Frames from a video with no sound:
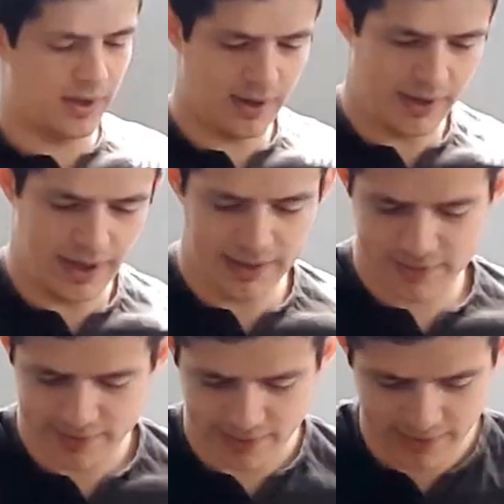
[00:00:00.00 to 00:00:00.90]
All right,
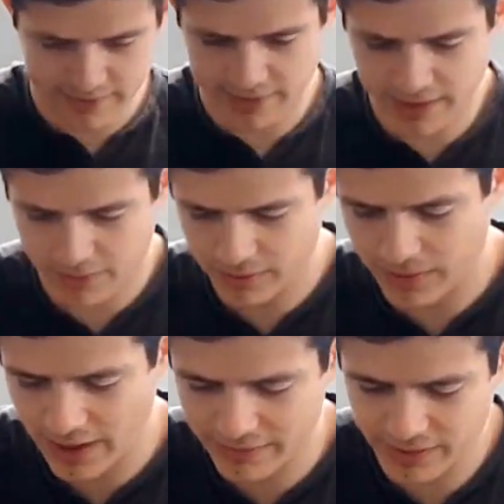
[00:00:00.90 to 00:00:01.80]
so let's see what
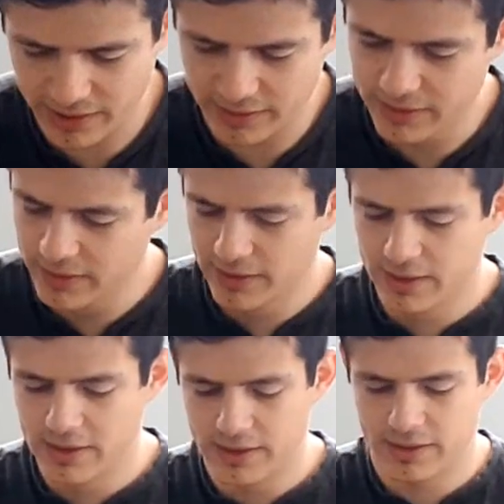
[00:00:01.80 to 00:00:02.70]
we have here.
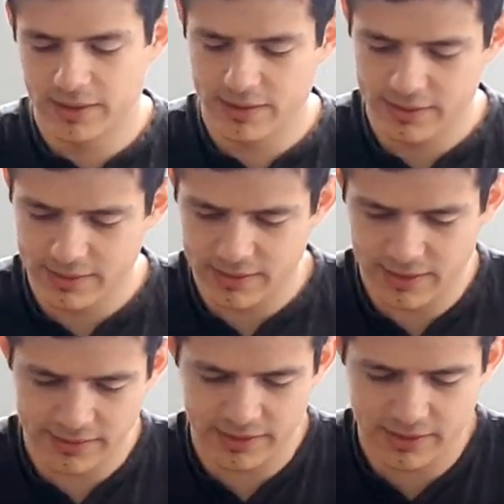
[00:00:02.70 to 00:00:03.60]

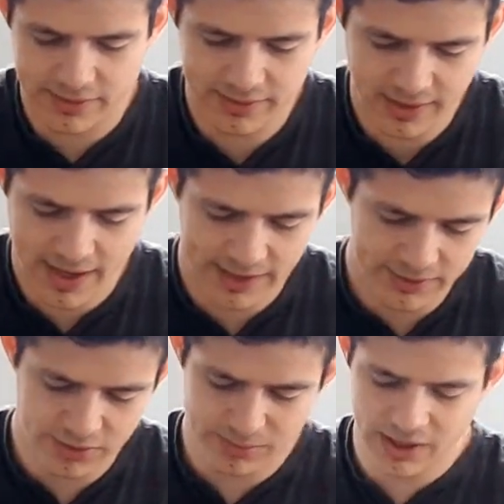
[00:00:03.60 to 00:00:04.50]
This looks
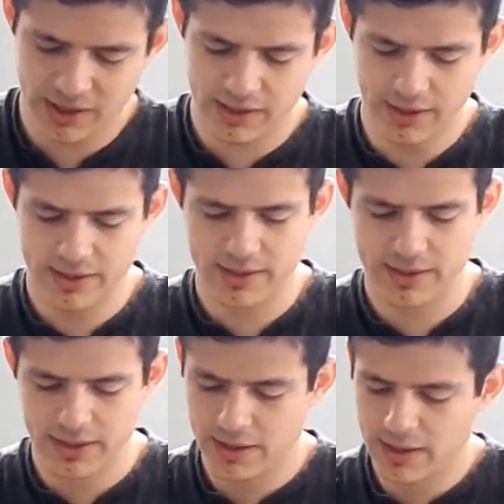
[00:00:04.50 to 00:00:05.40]
like to be
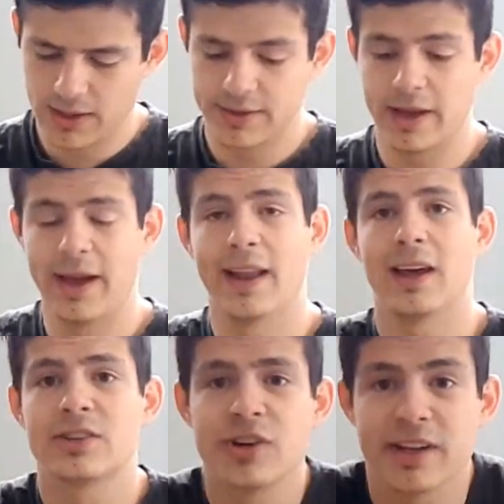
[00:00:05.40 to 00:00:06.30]
the
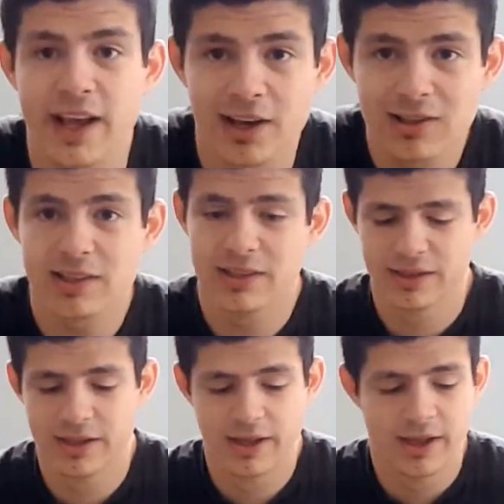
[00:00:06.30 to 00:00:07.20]
electric nailer.
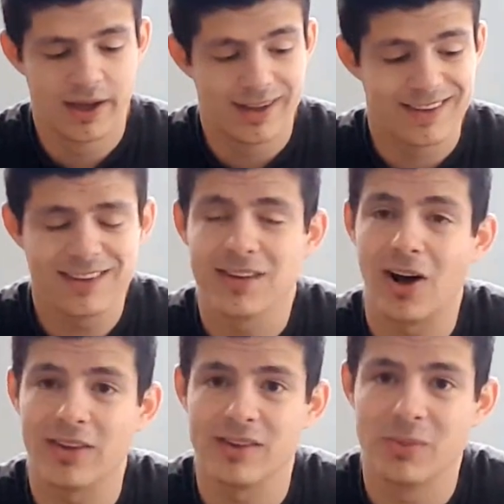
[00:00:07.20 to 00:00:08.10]
This is
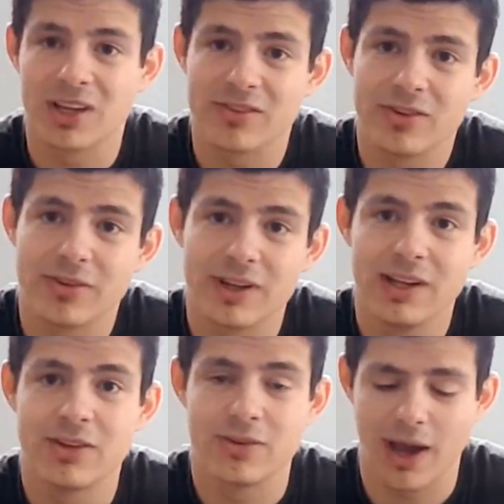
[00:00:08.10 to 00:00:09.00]
awesome because you don't
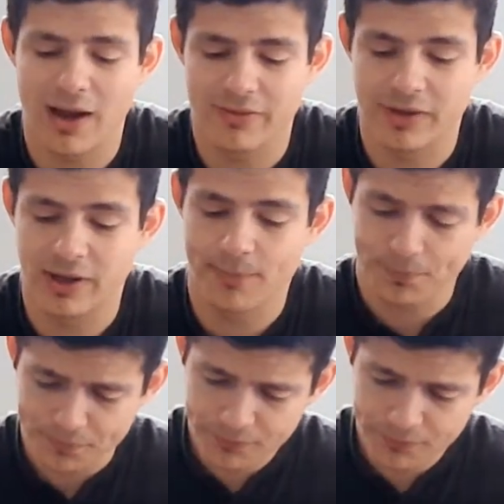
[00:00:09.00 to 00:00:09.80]
need to have um,